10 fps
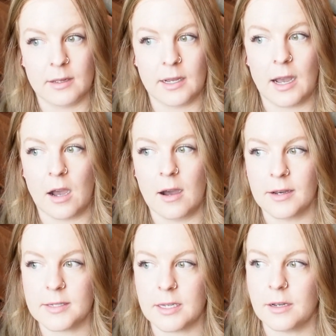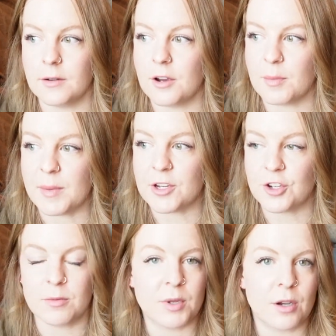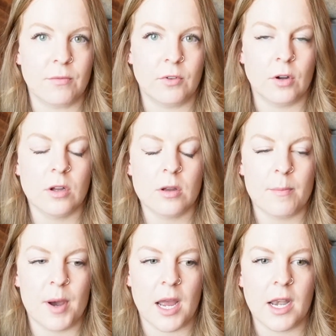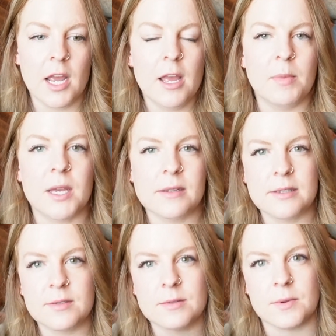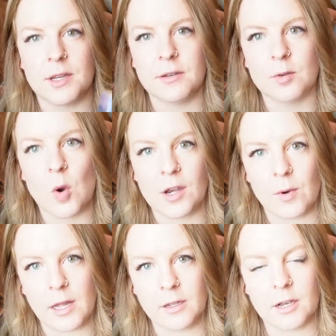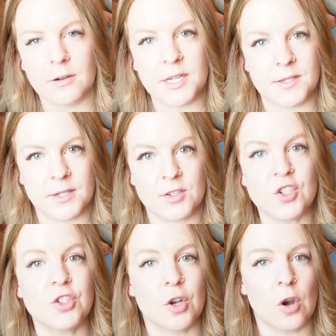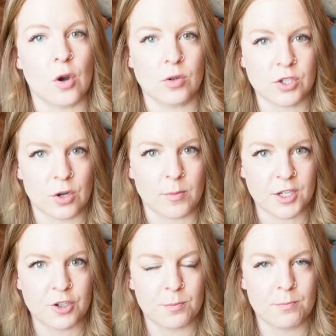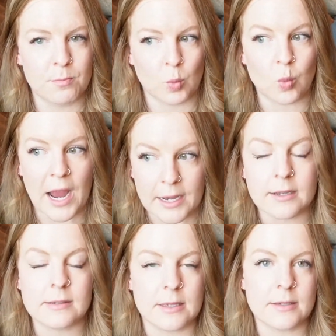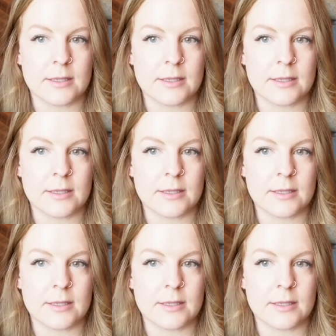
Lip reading: honestly, I don't know, maybe I shouldn't be hopeful, but because this was written quite a while ago and he's done so much writing since